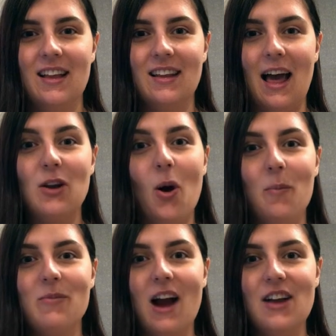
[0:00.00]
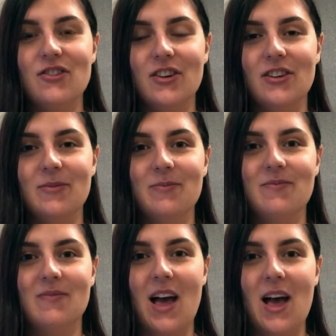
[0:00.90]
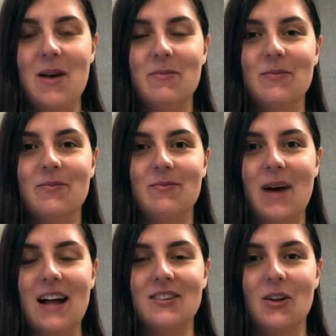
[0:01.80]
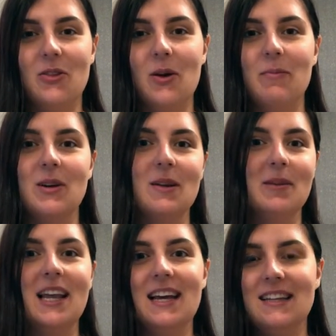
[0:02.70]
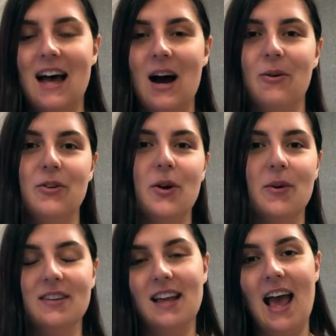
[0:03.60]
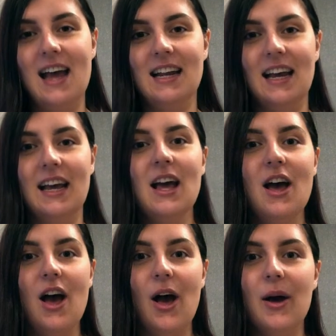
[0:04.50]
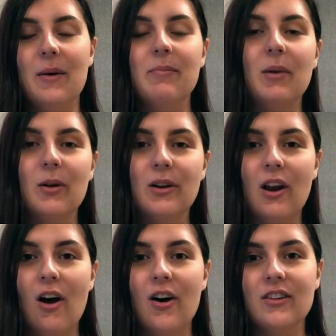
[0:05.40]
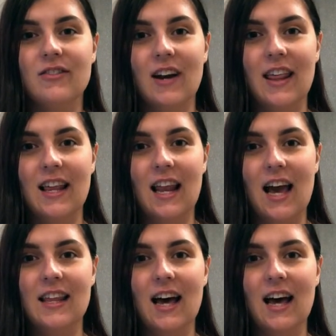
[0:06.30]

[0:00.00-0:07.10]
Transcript: like compression pads on them because I'm laid down, don't want to get any blood clots or anything like